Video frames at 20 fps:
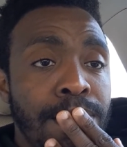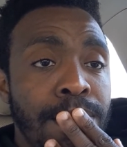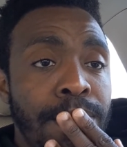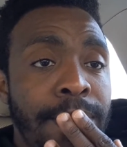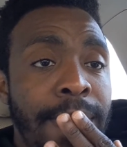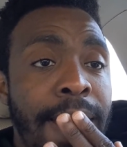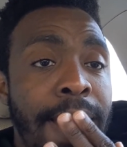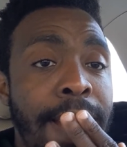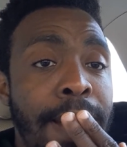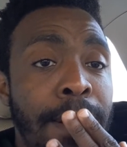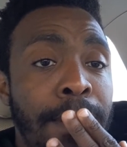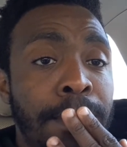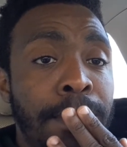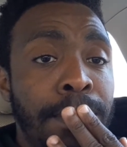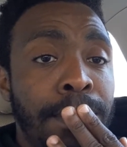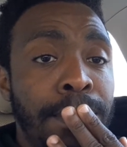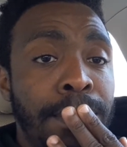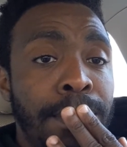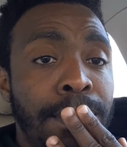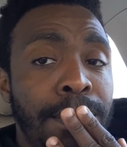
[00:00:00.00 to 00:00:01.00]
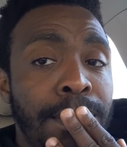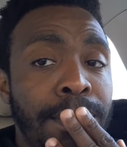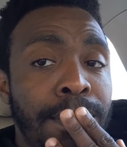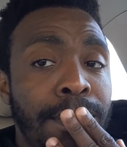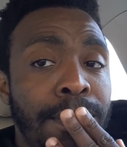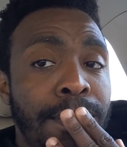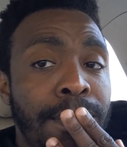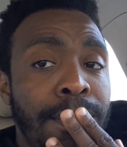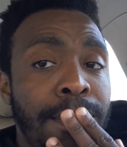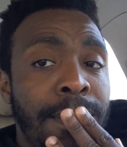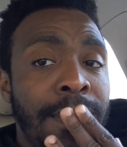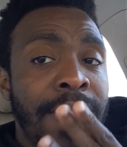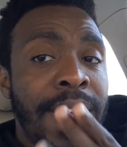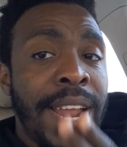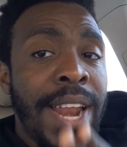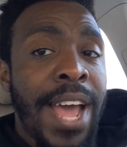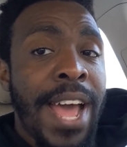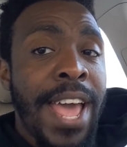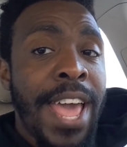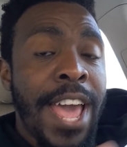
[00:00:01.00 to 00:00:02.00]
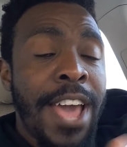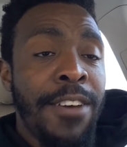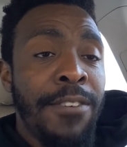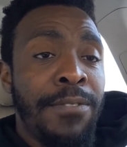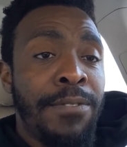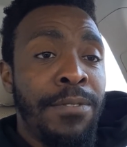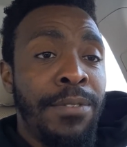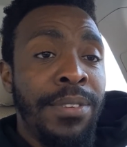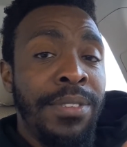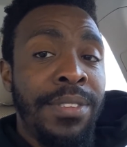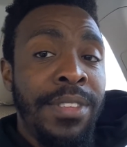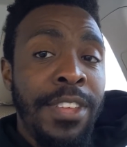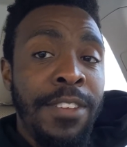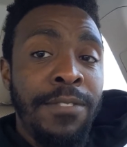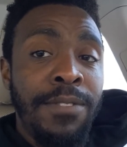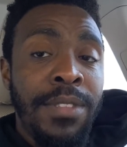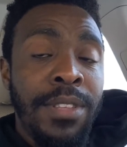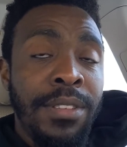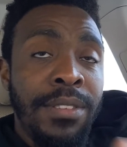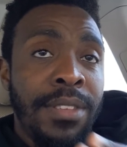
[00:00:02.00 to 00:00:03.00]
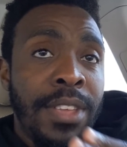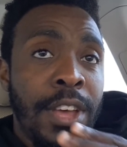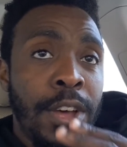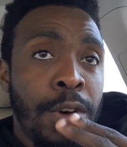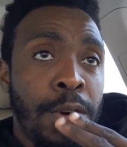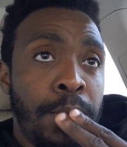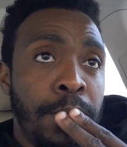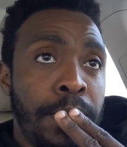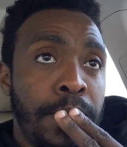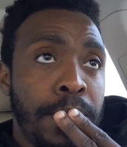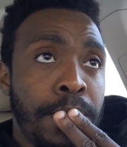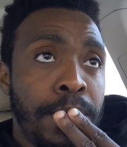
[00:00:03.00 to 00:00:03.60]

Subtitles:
Now that I have received this help,